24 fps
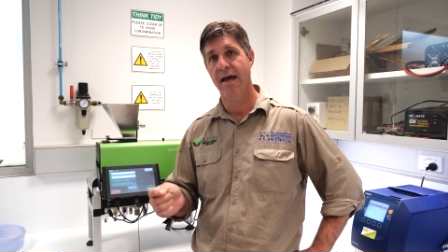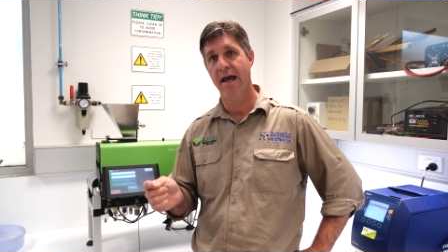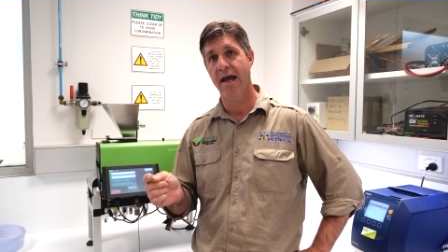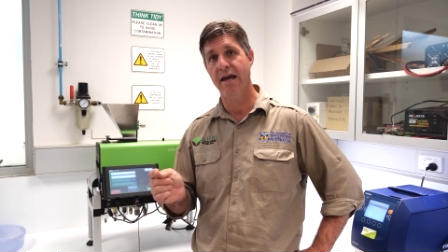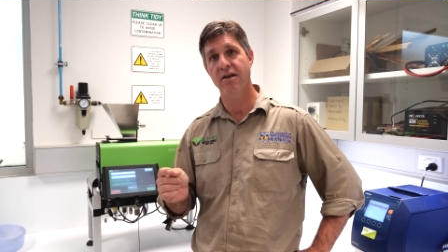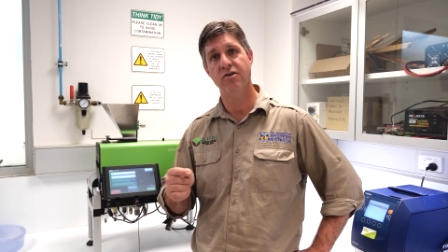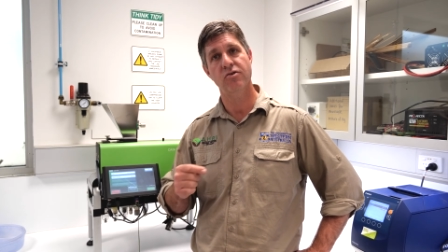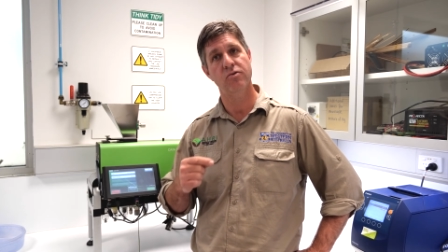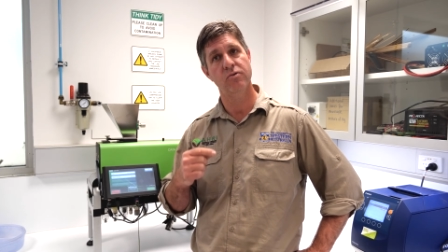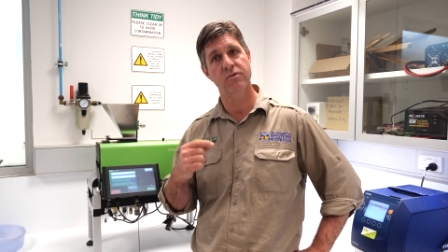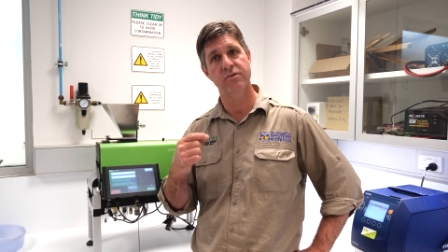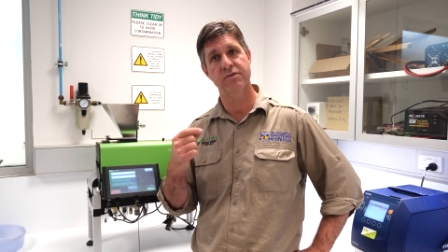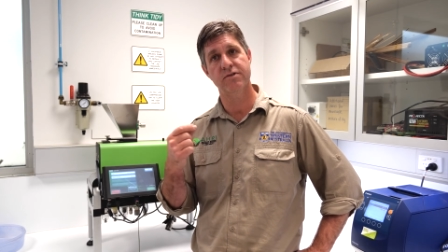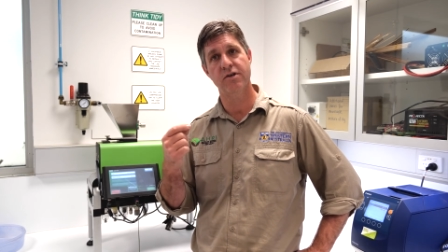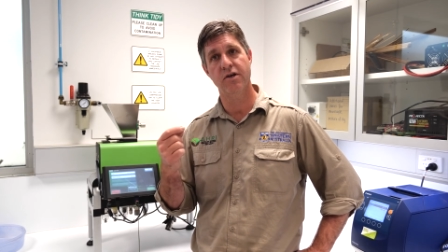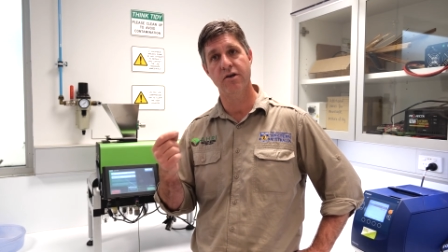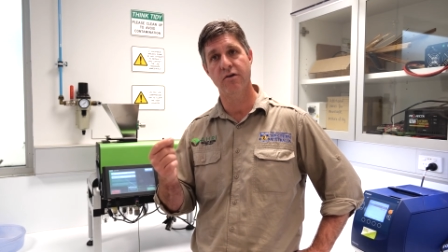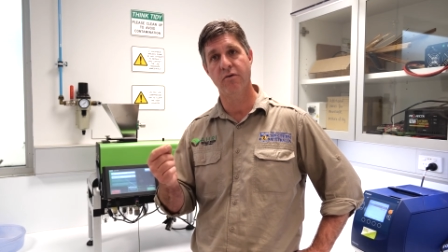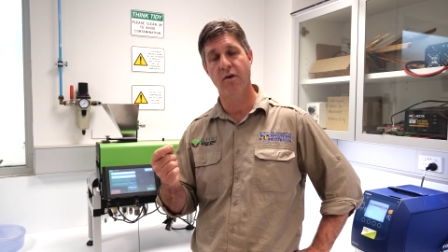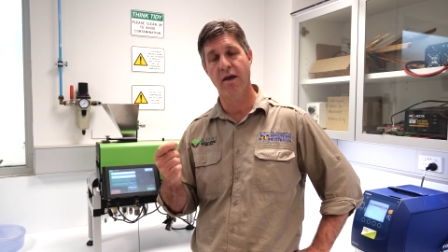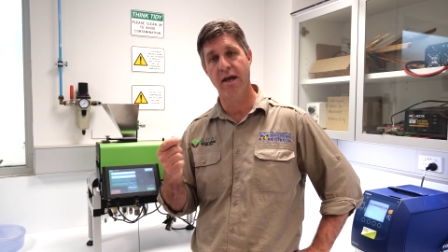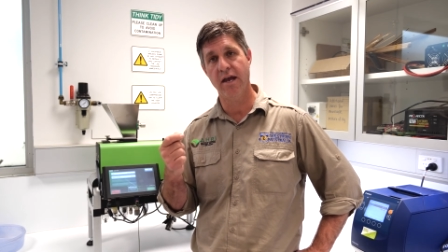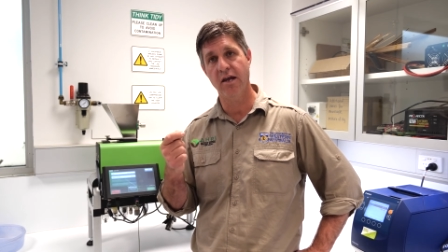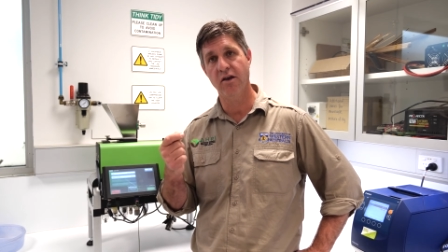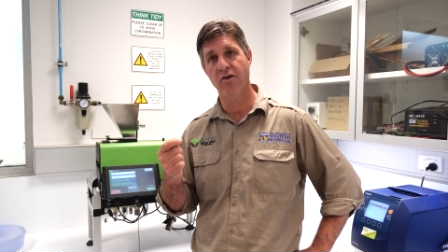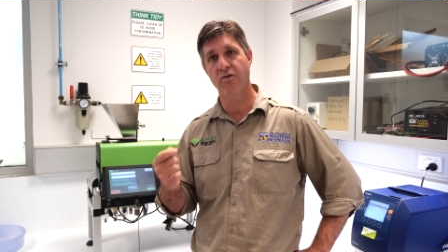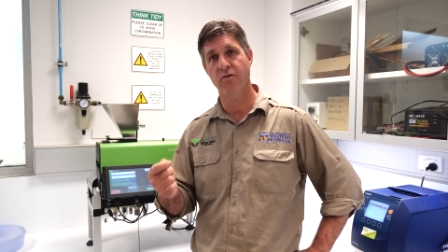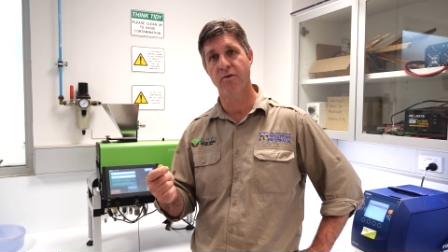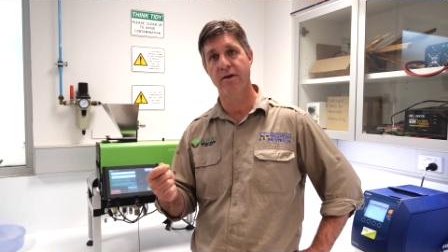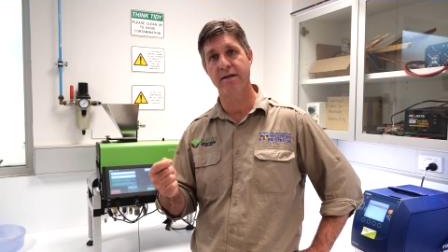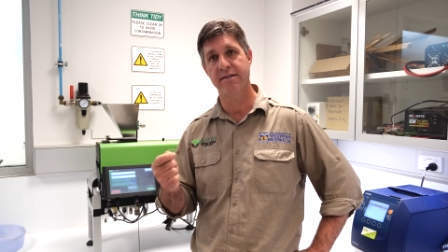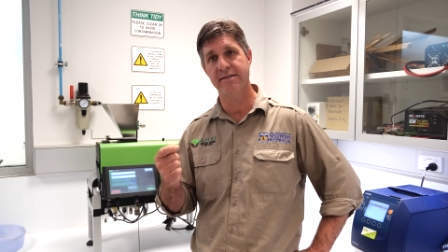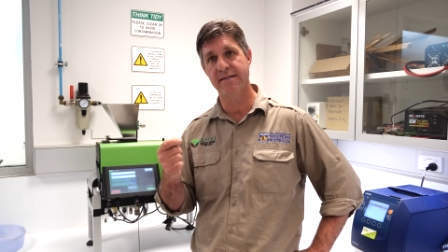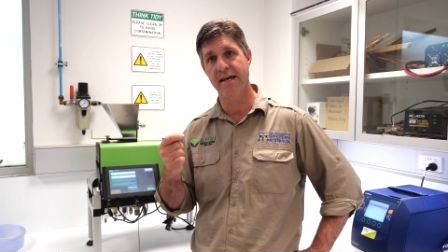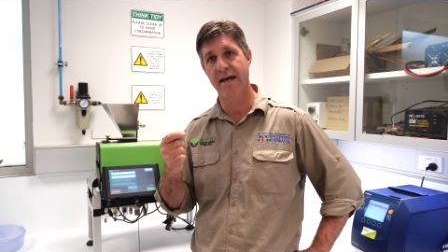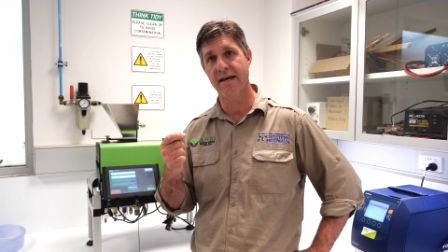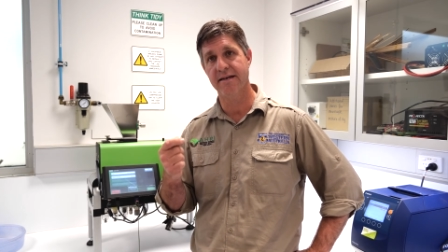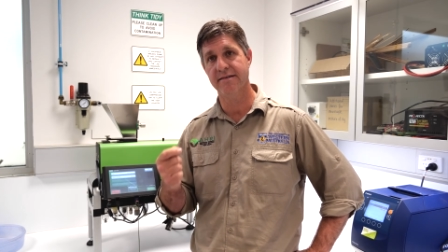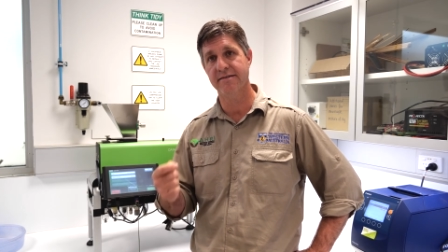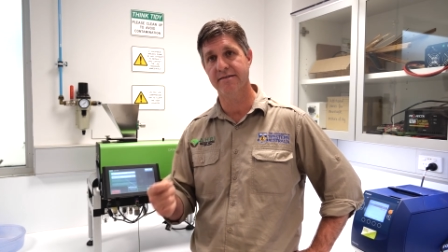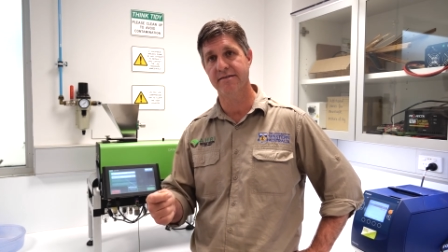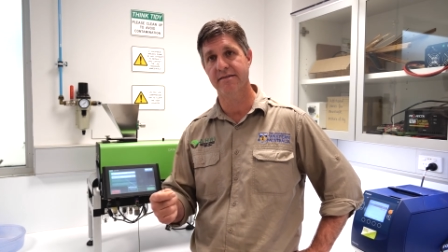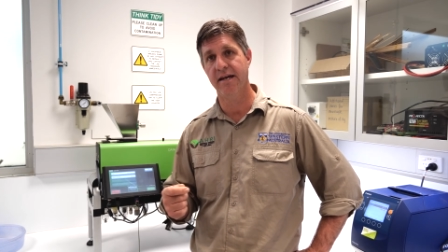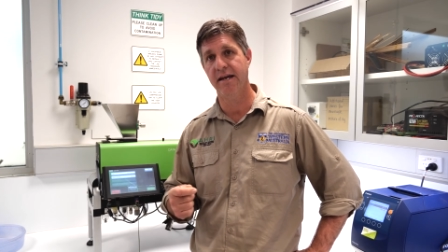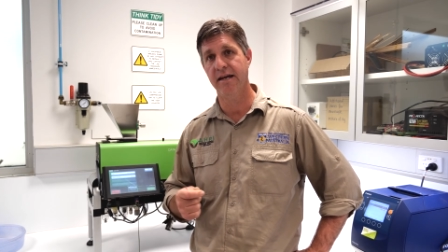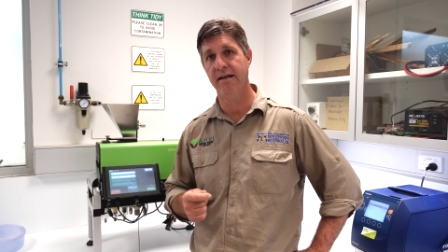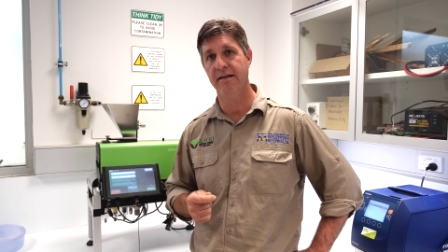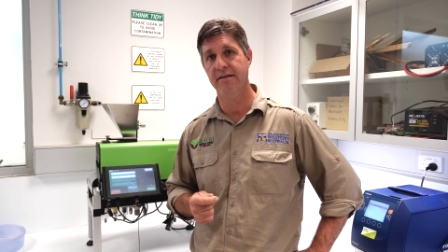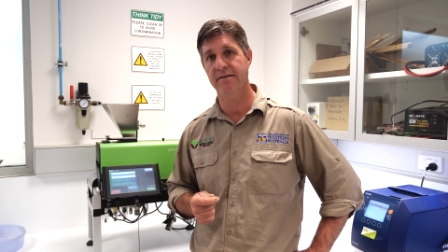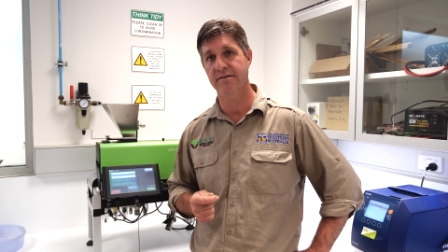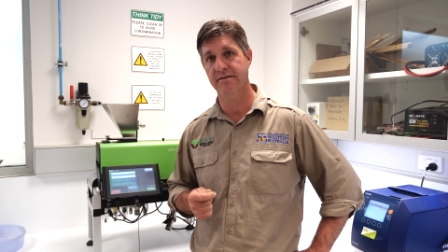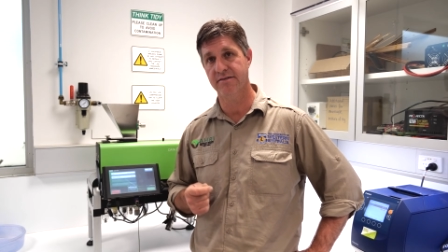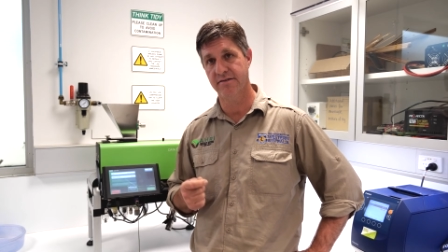and also increase our seed